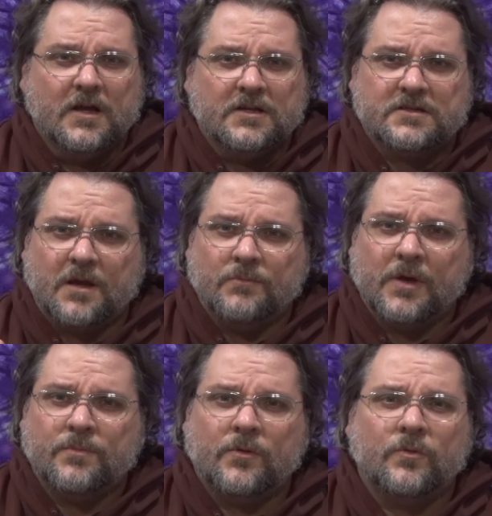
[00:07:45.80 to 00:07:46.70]
Some
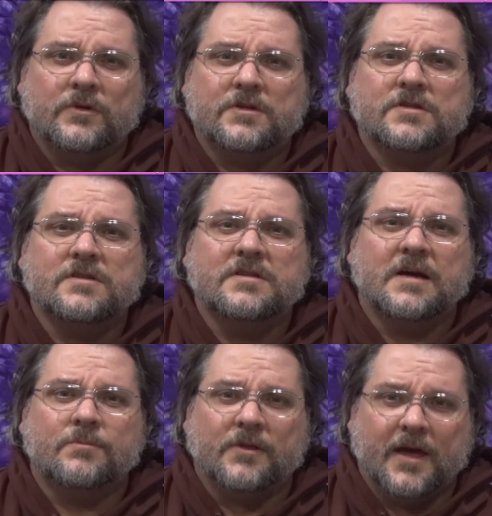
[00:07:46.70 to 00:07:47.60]
people will just
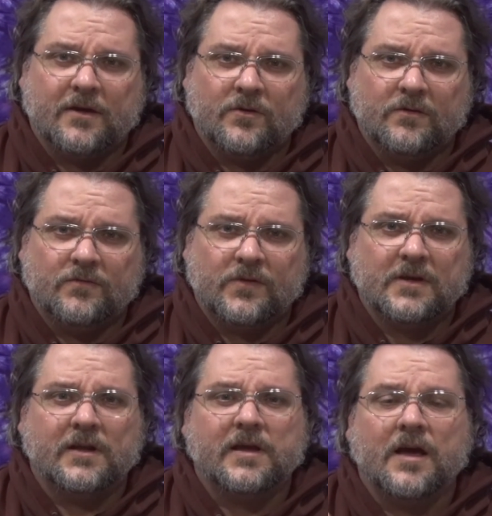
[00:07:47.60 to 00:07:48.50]
double that good feeling.